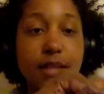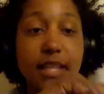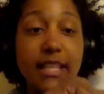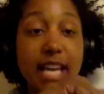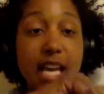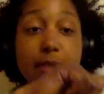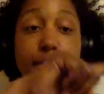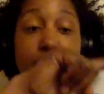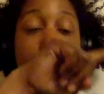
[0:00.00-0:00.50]
they
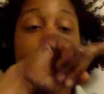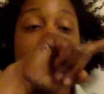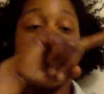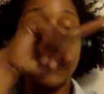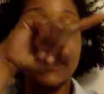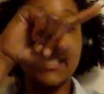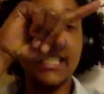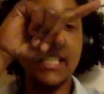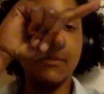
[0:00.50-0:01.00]
can be
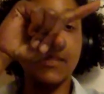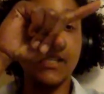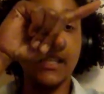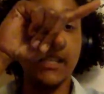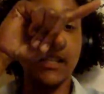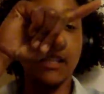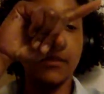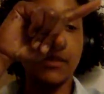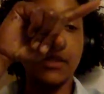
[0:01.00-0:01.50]
really steep to
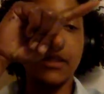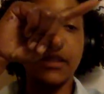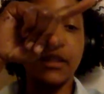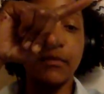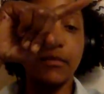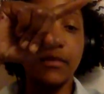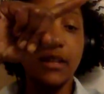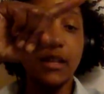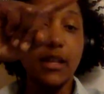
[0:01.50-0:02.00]
get up to
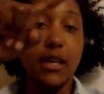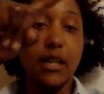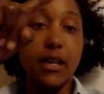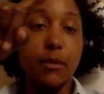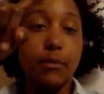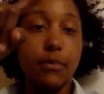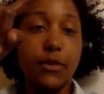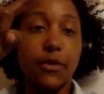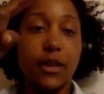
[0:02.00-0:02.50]
them,
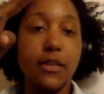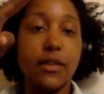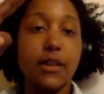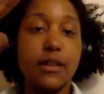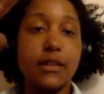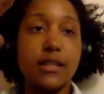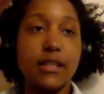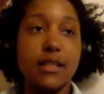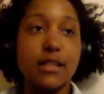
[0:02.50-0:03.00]
but then
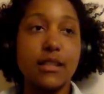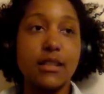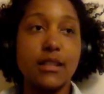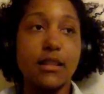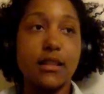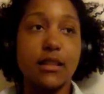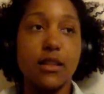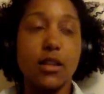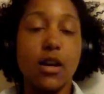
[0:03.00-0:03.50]
there's these
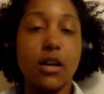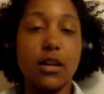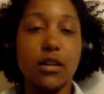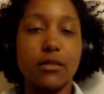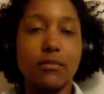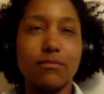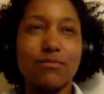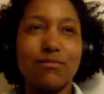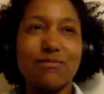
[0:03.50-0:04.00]

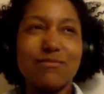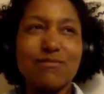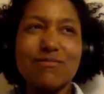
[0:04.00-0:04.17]
long,